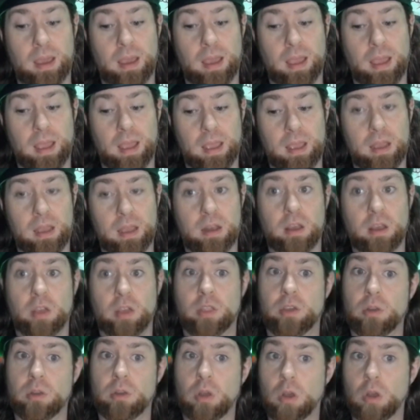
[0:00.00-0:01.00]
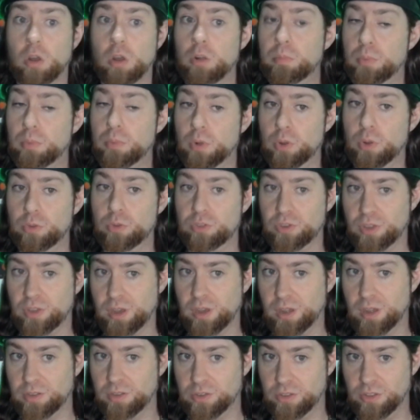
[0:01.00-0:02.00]
And there are pros and
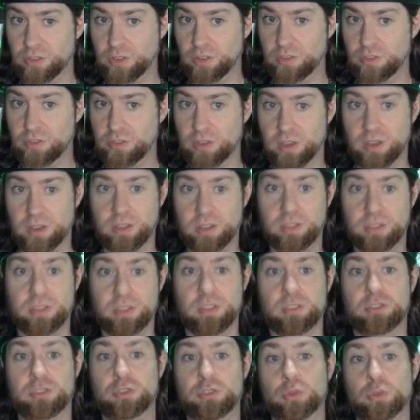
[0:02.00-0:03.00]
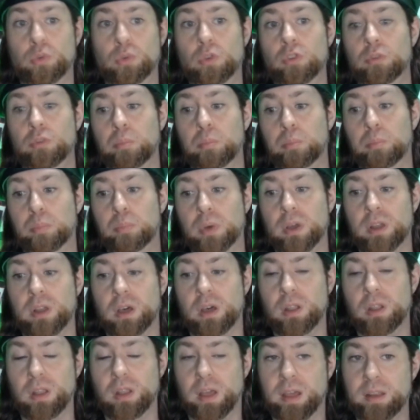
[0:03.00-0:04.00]
cons to these tools, but a
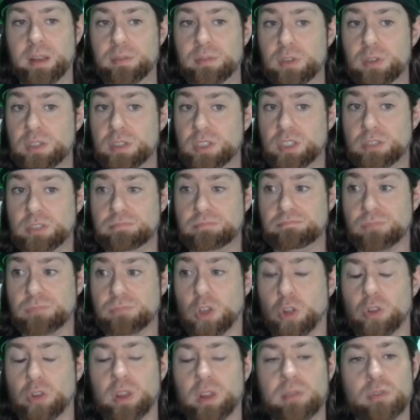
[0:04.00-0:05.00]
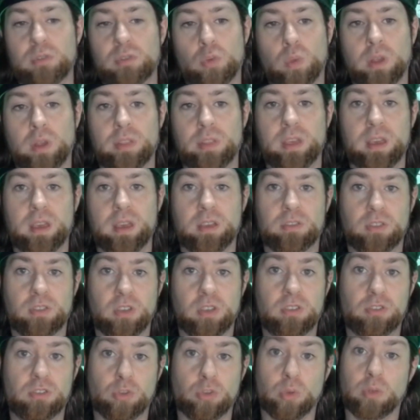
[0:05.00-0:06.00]
lot of us aren't even aware they
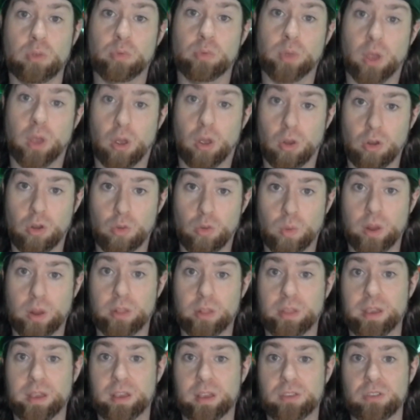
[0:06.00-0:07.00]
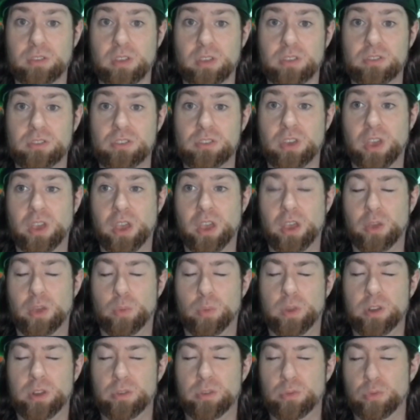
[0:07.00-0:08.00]
exist, or if we are aware they exist,
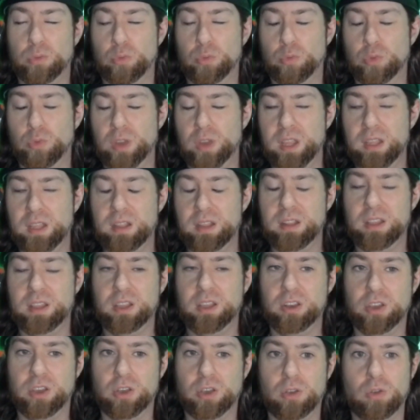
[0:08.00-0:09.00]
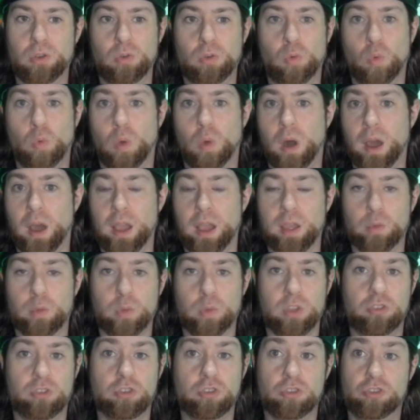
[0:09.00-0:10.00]
we don't really know why we
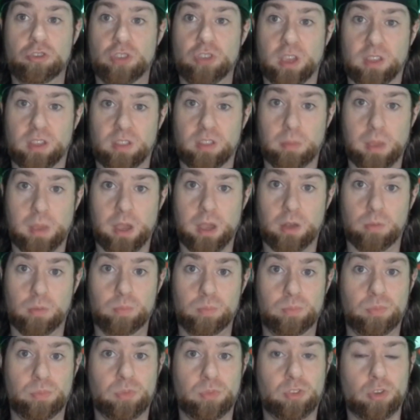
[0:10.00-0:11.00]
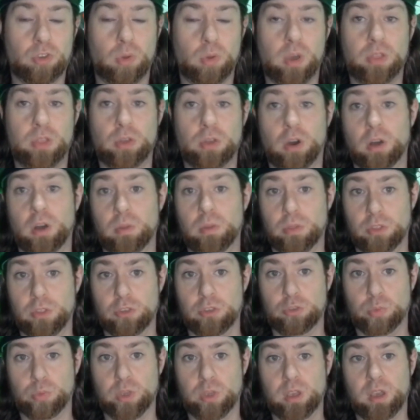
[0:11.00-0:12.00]
should check them out. So I thought
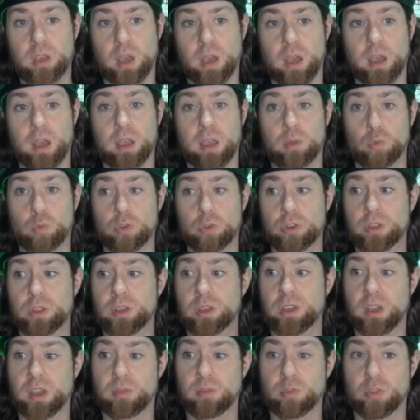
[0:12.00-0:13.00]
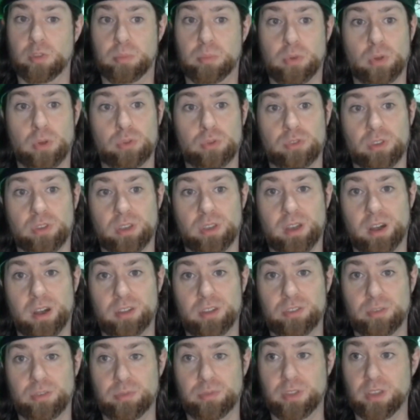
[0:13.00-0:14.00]
this week I would cover the pros and
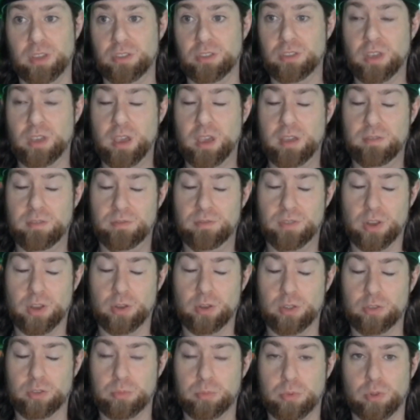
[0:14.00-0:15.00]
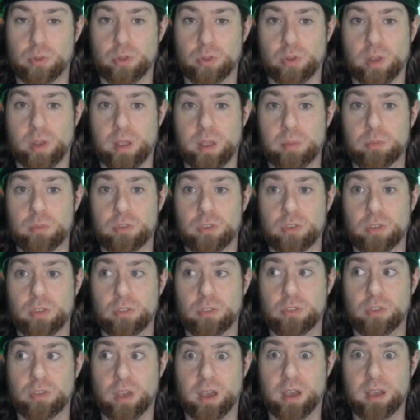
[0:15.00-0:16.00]
cons of these various programs,
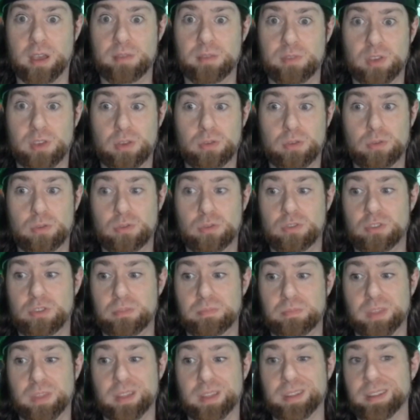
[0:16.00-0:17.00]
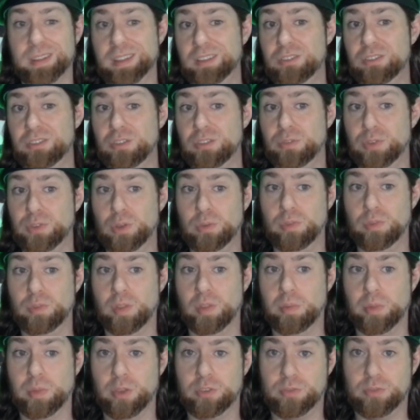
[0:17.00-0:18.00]
since I've used at least a few of
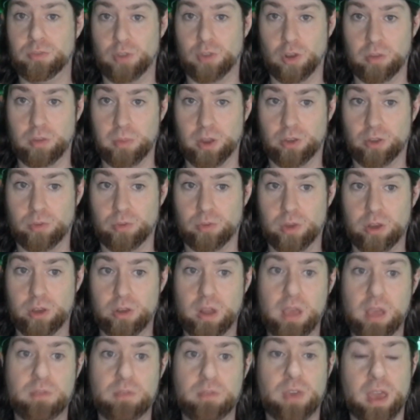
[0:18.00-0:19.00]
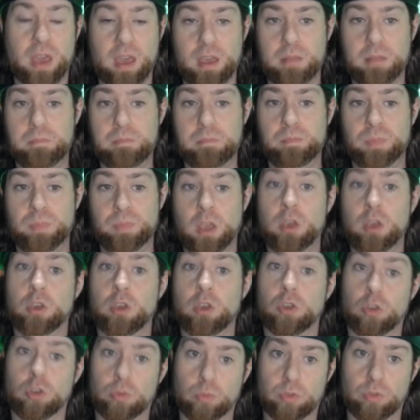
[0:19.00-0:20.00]
them thus far in my career, and I've had
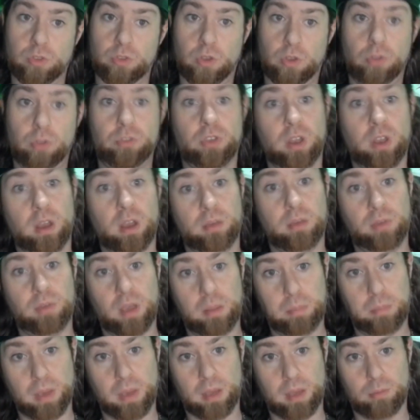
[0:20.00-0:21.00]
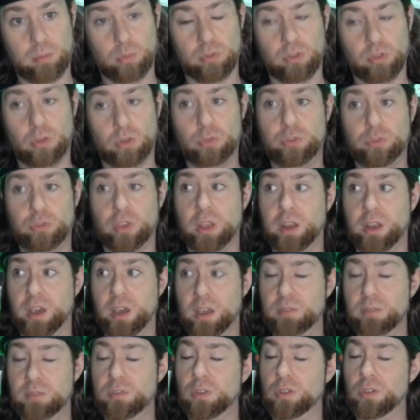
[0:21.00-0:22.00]
good results and I've had bad results, and
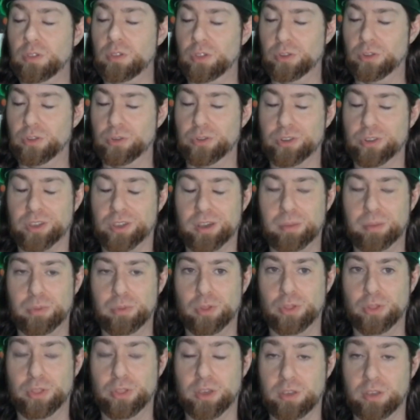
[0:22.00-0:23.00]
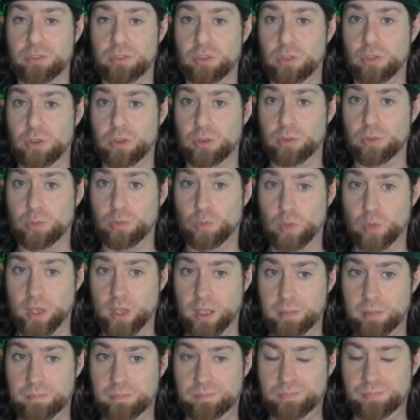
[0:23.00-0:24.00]
I've learned a couple of things along the way.
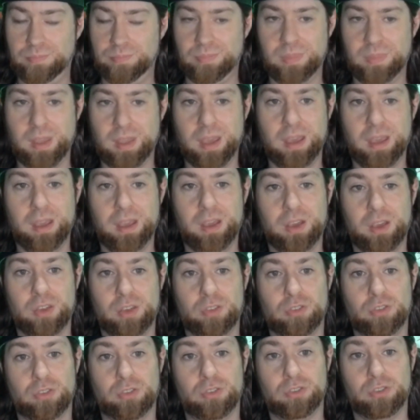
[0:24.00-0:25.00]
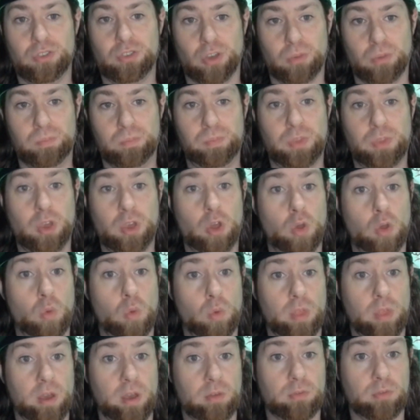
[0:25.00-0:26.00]
So,
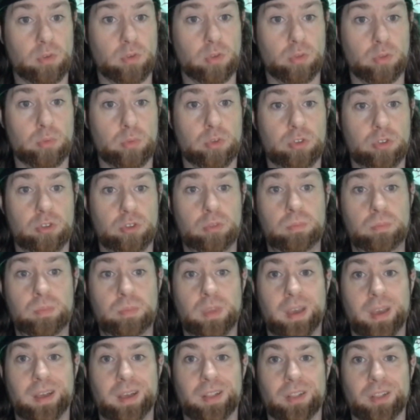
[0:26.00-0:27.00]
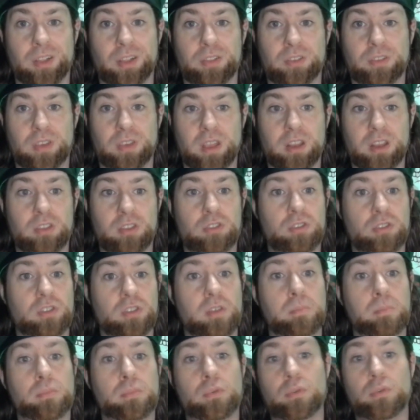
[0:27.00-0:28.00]
without further ado, let's get into the
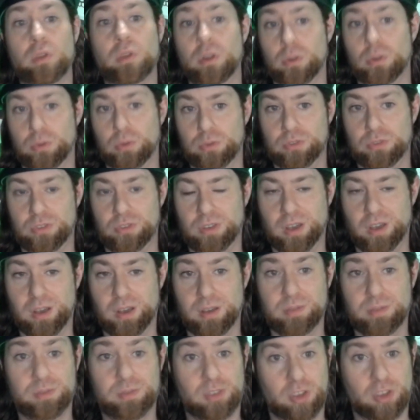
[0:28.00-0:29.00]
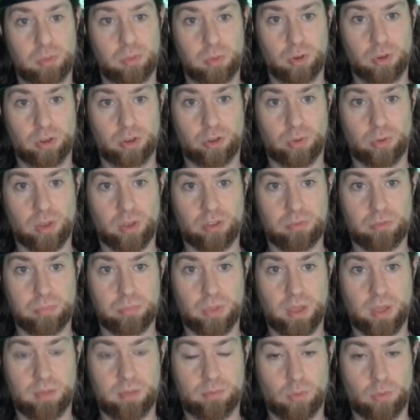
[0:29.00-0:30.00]
pros of community creation
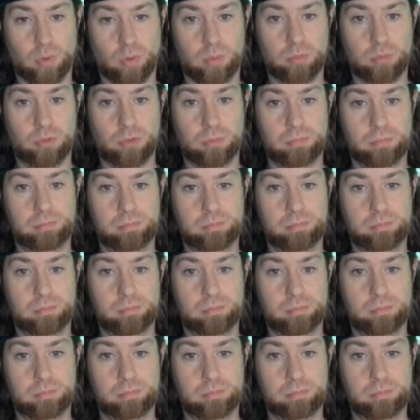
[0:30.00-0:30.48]
platforms.